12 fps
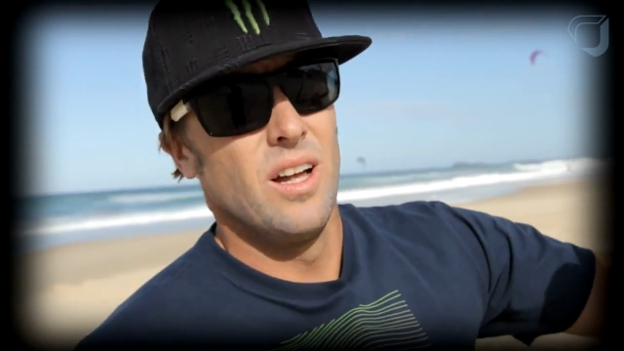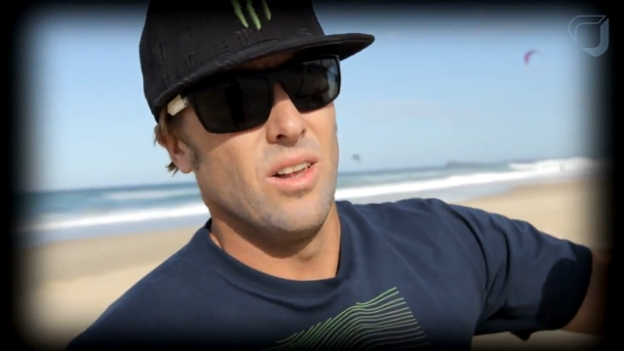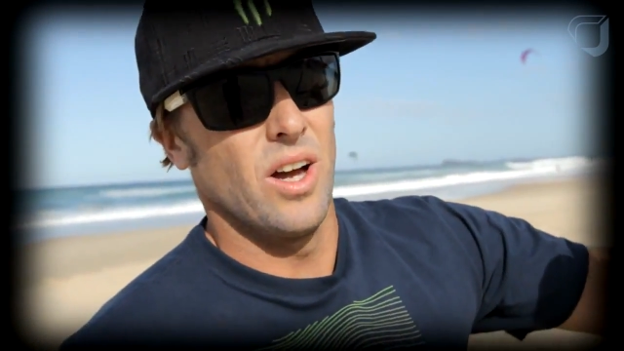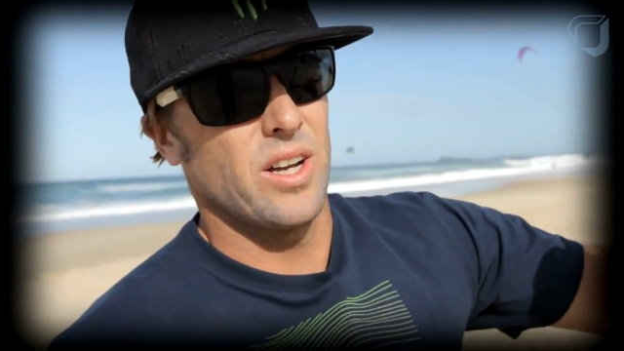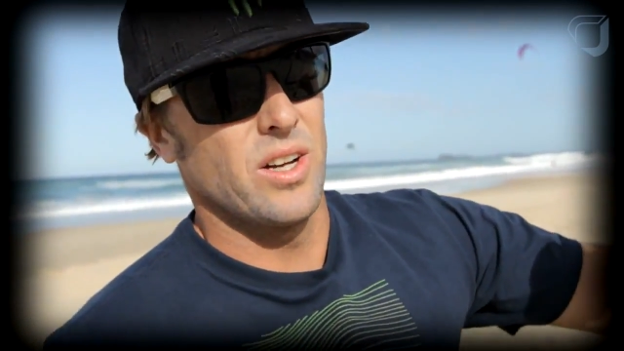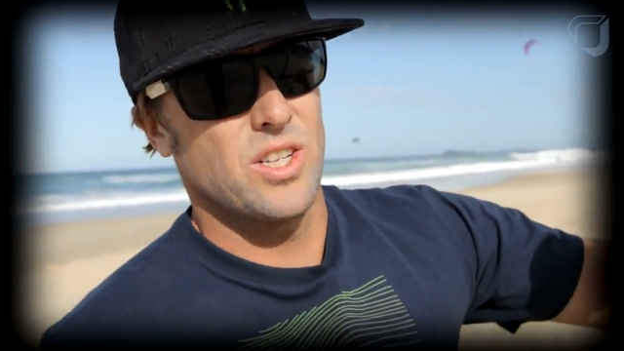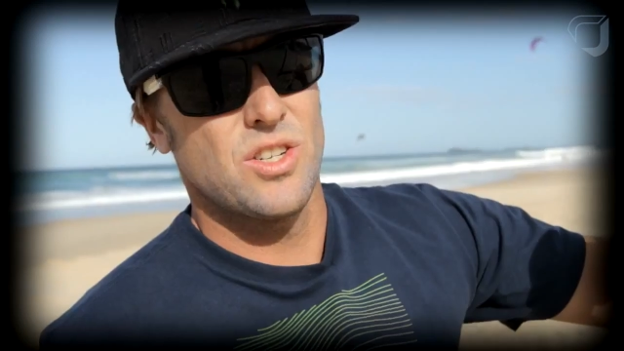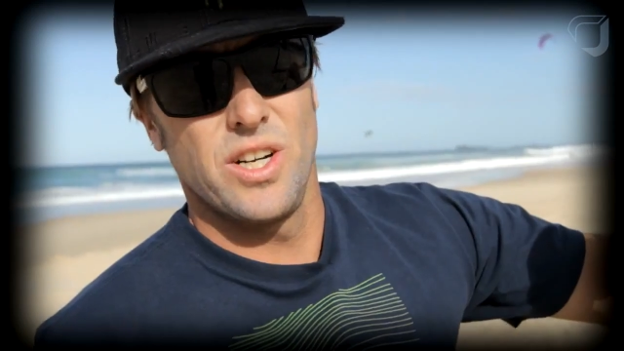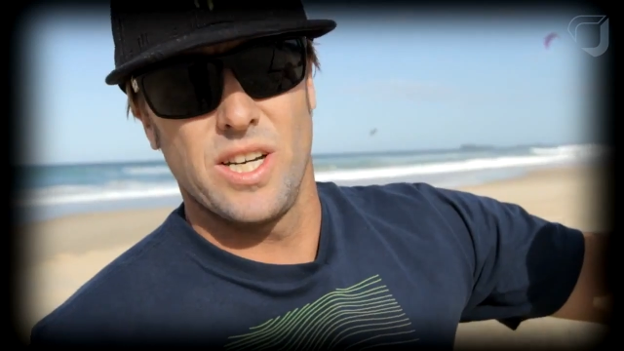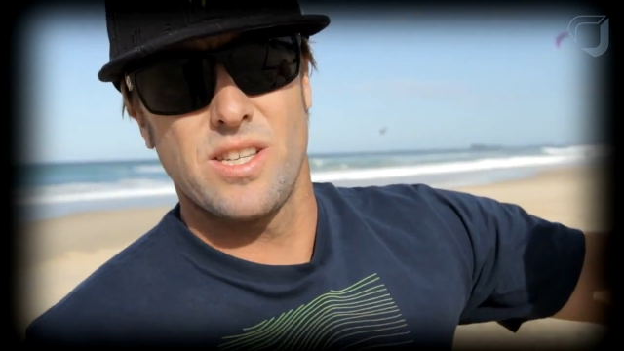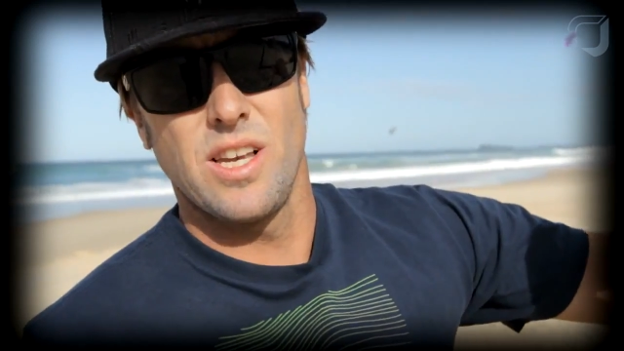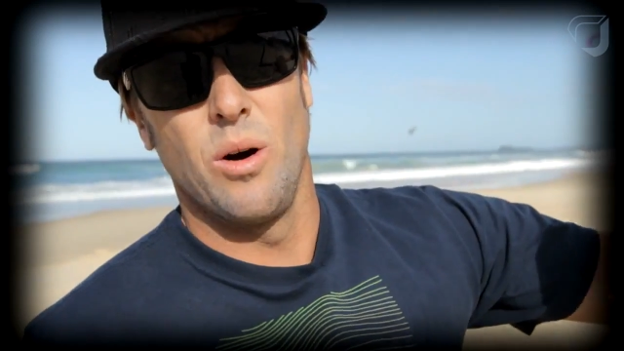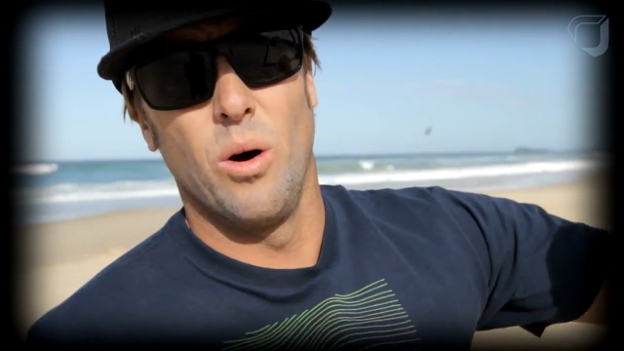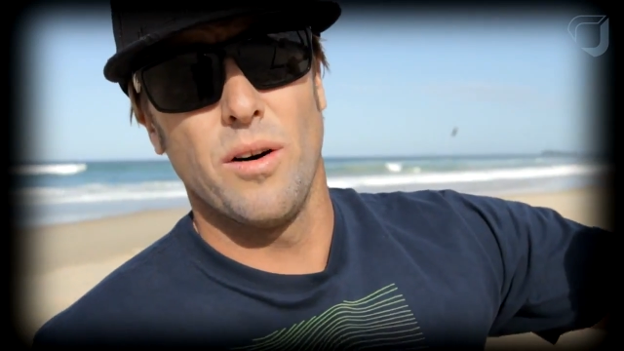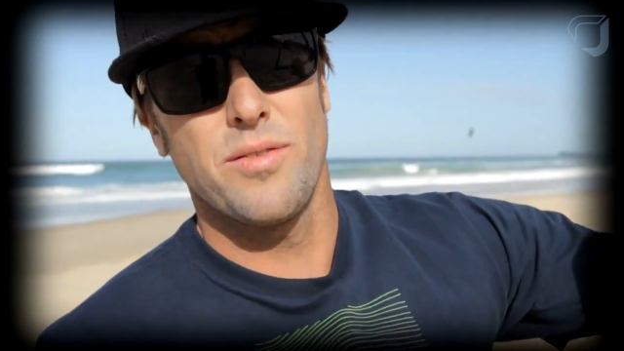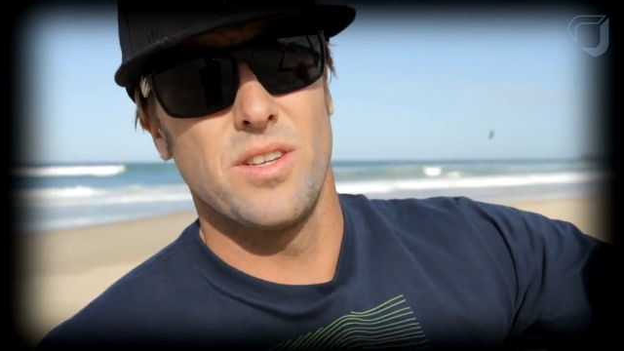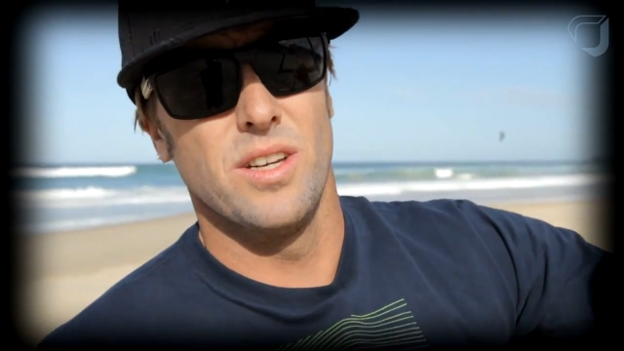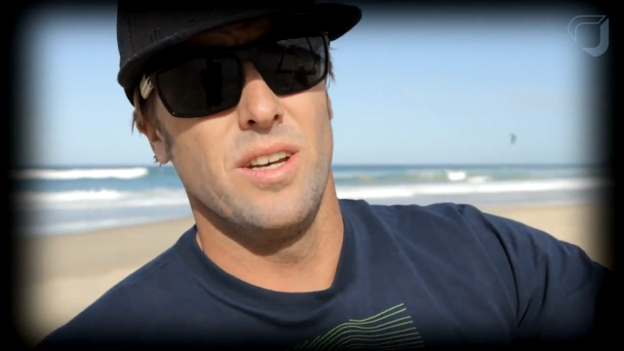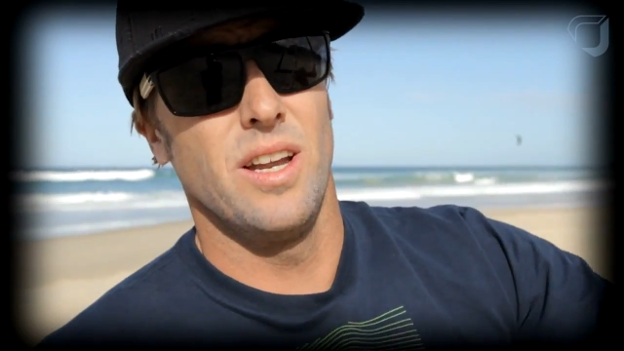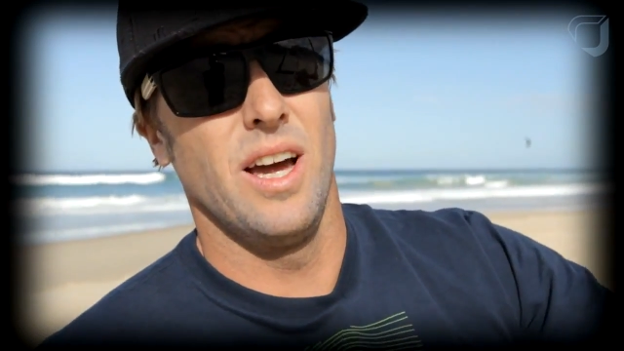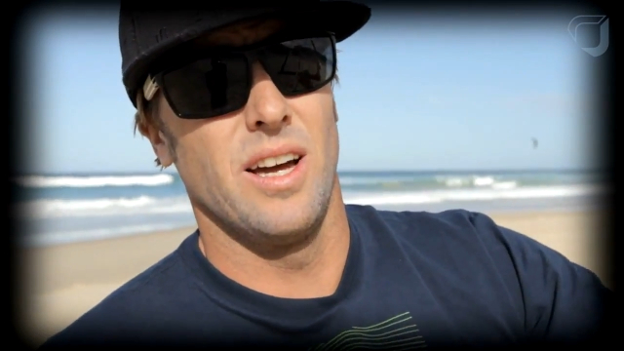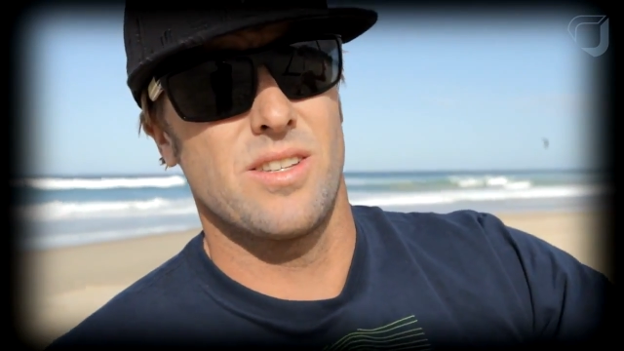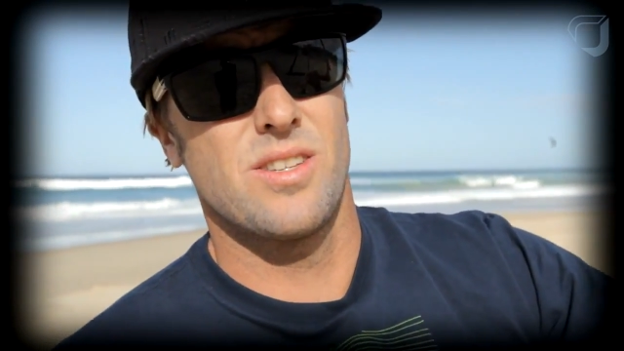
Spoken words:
like I stress so often, are